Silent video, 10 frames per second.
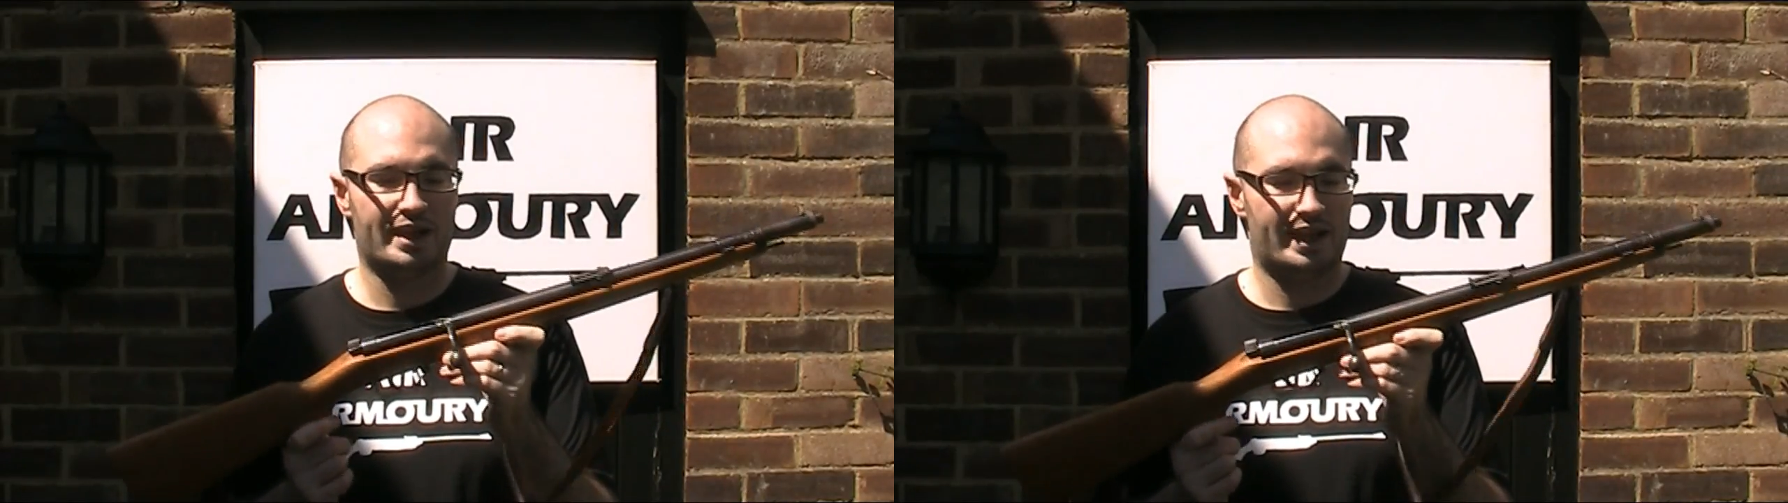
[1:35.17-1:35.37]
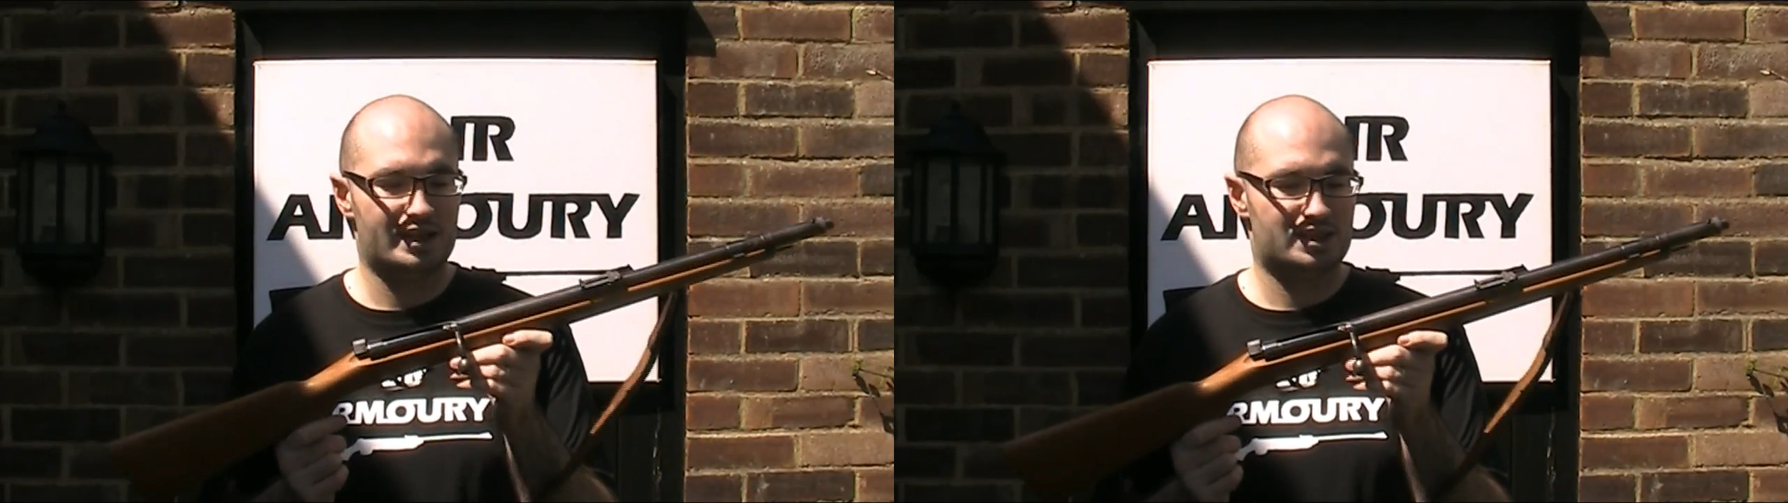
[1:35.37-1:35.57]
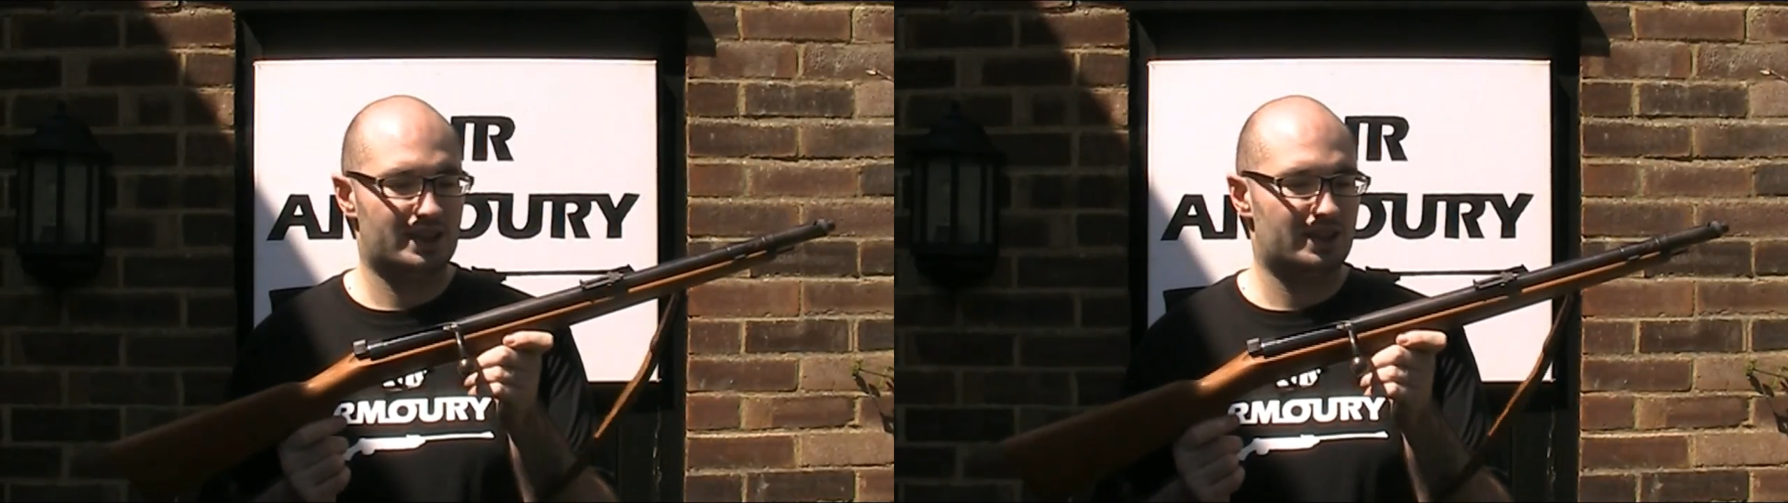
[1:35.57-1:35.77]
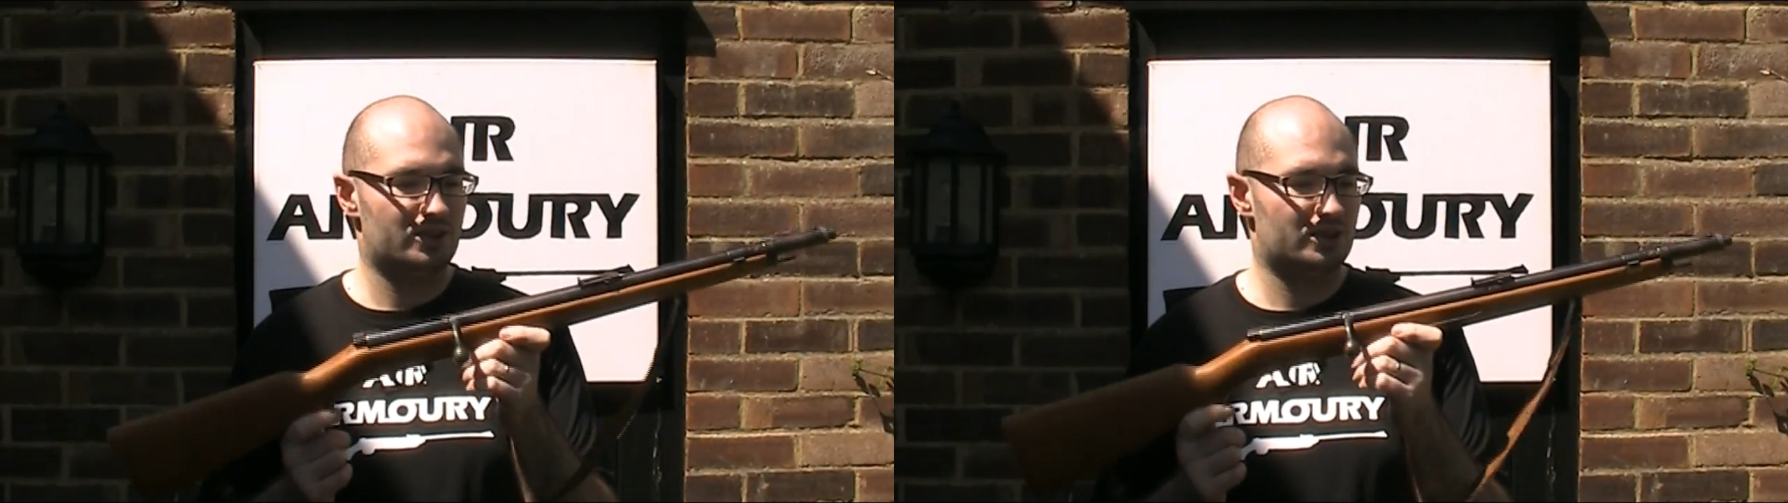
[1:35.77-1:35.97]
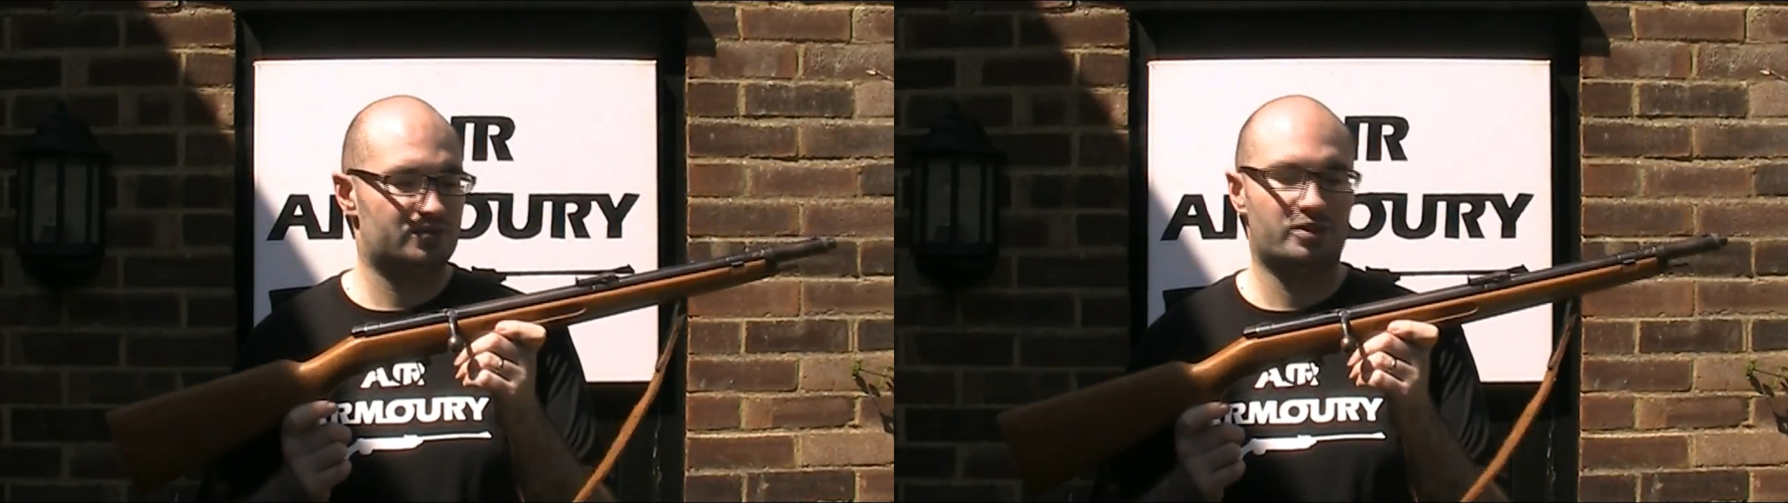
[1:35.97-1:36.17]
is that it
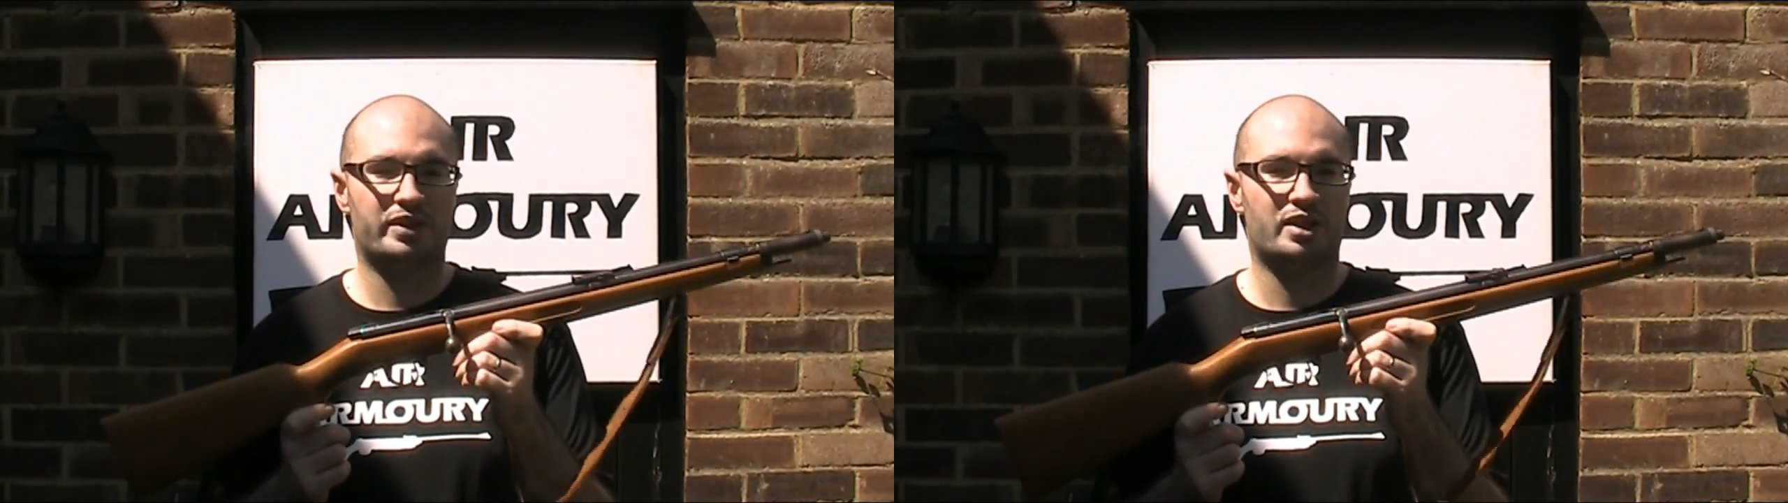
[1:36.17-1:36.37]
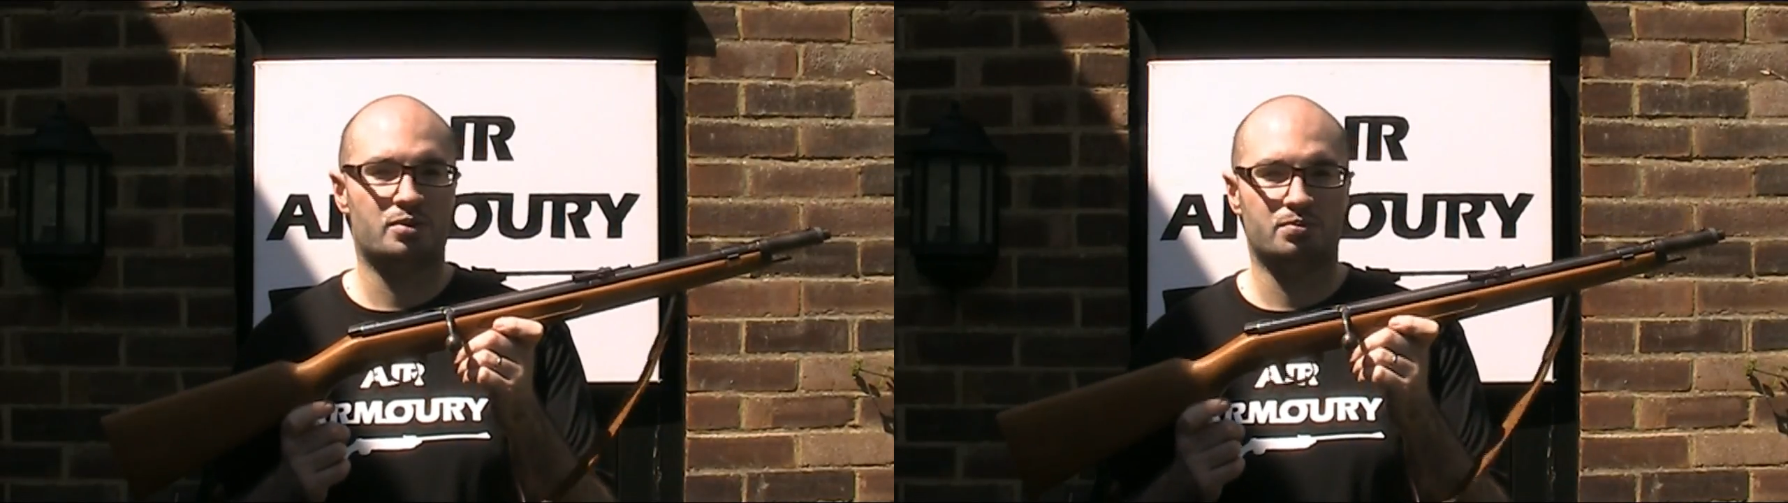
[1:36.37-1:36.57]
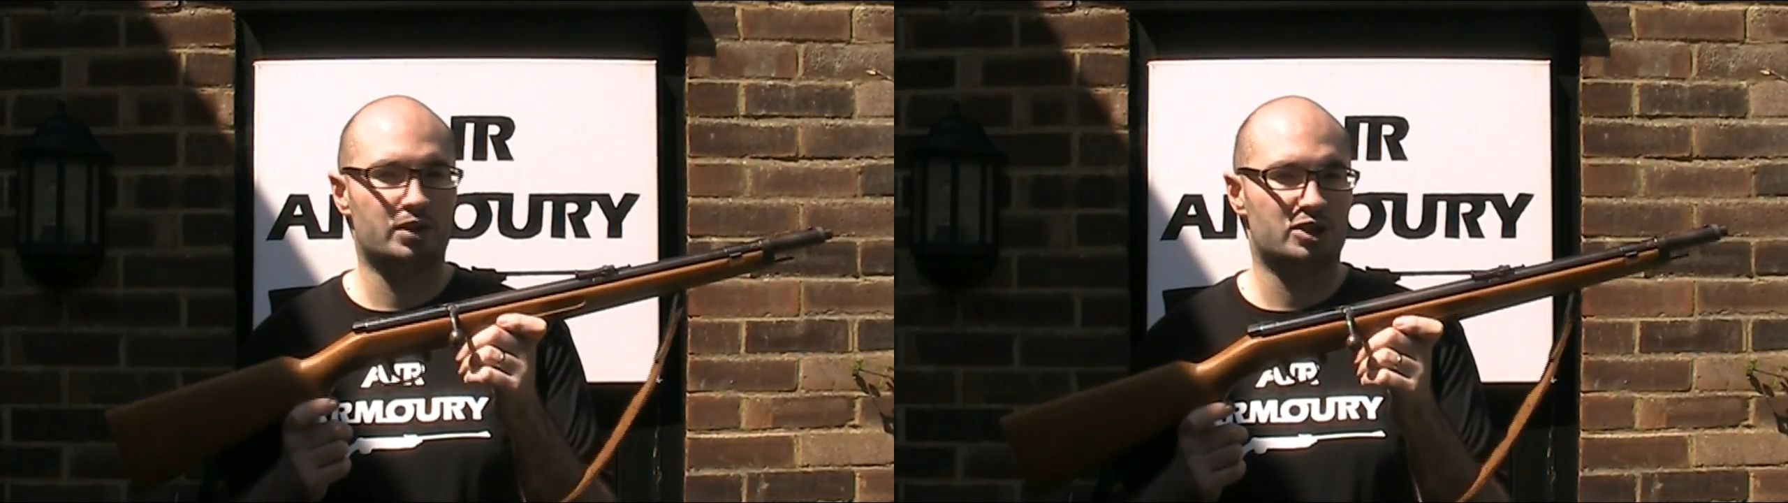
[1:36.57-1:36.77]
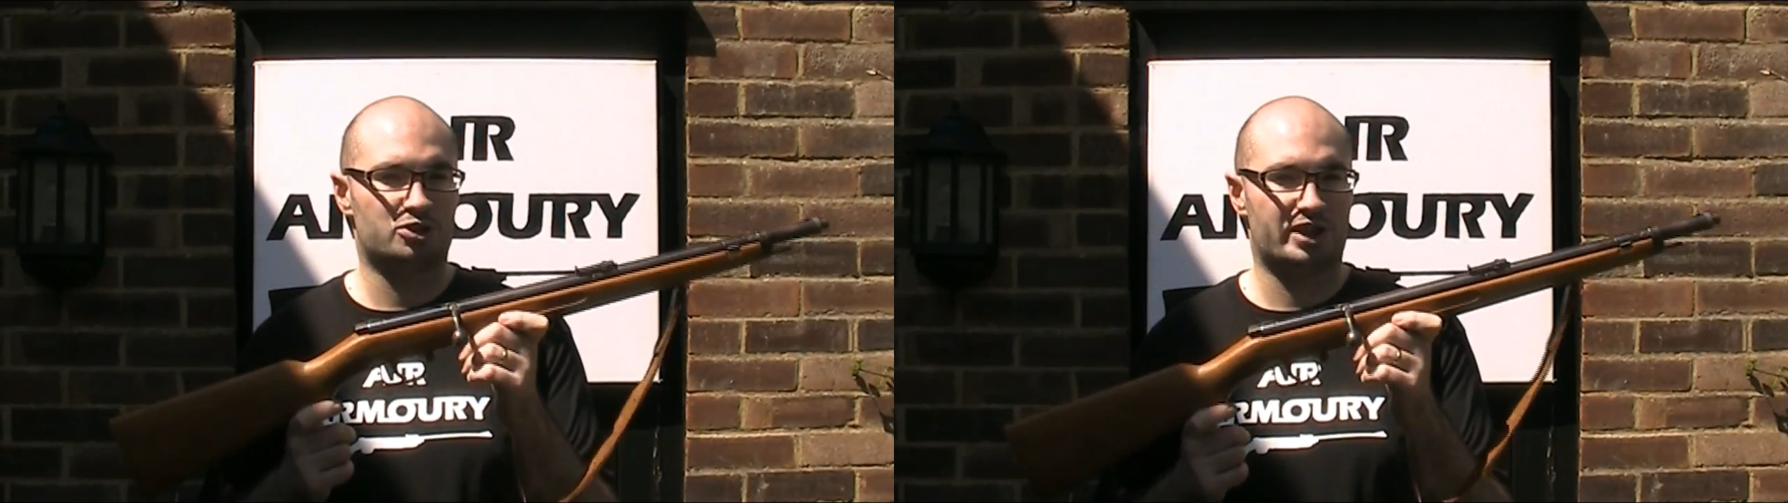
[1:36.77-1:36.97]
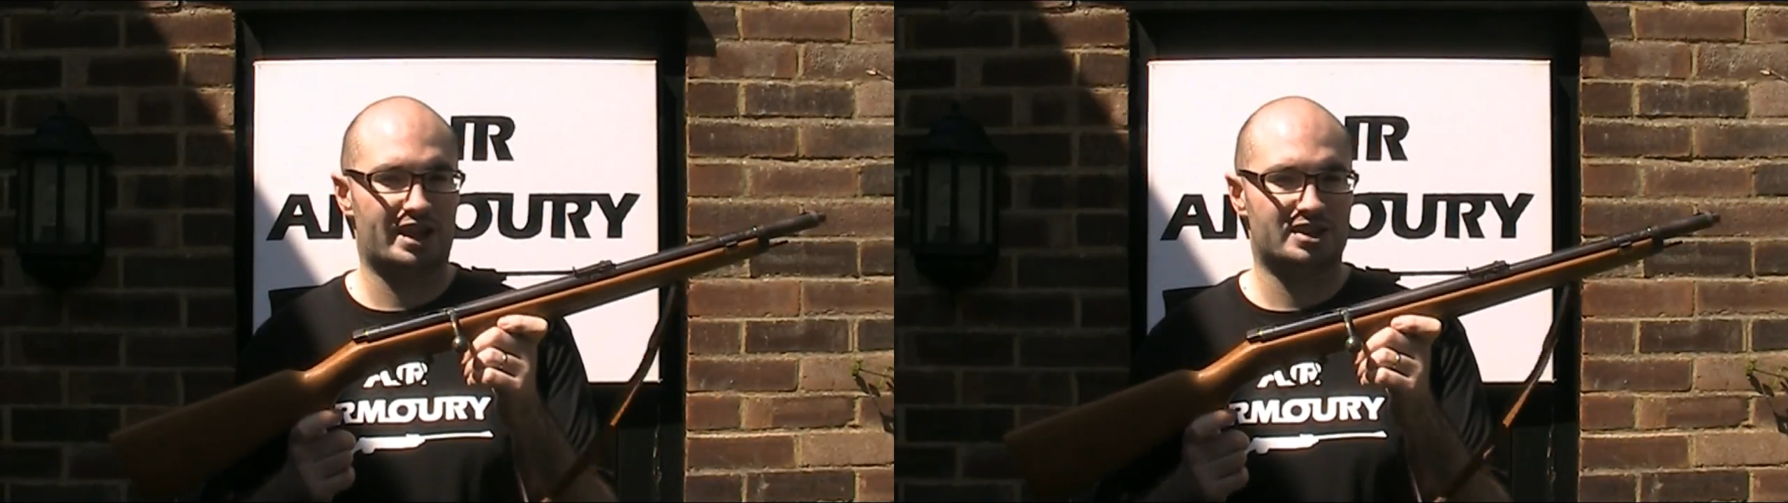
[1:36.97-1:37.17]
looks very
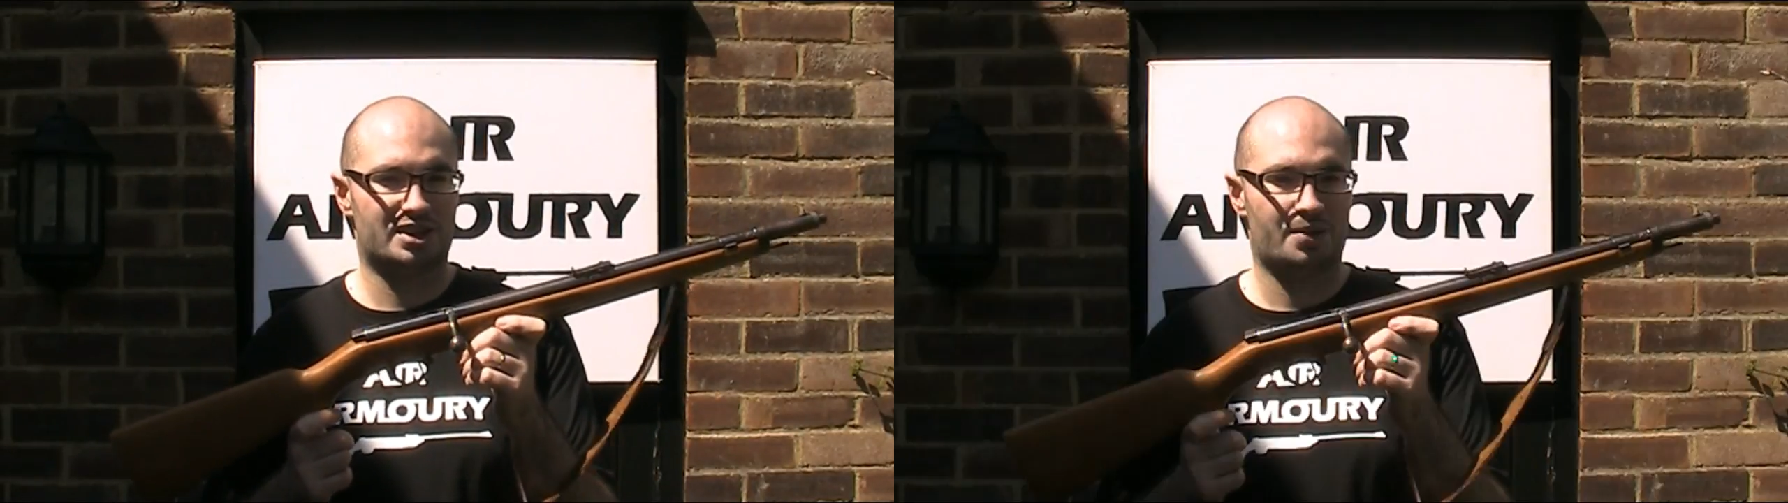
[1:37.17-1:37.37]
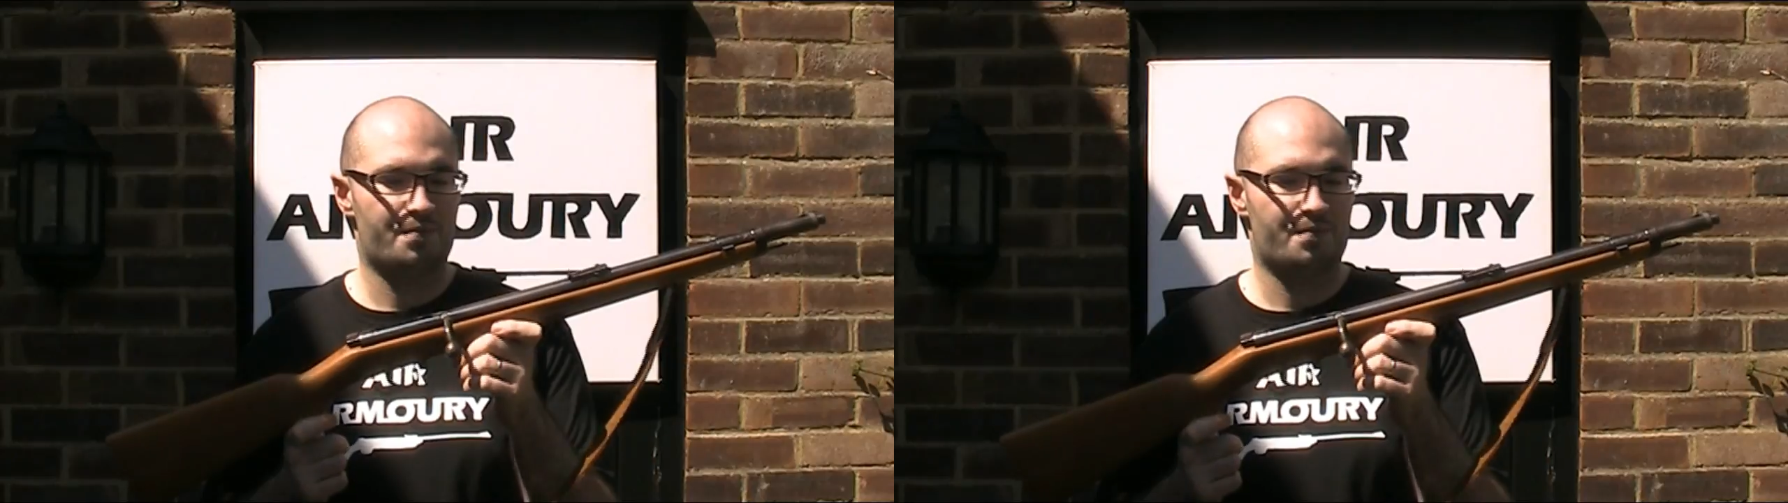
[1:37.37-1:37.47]
military-esque.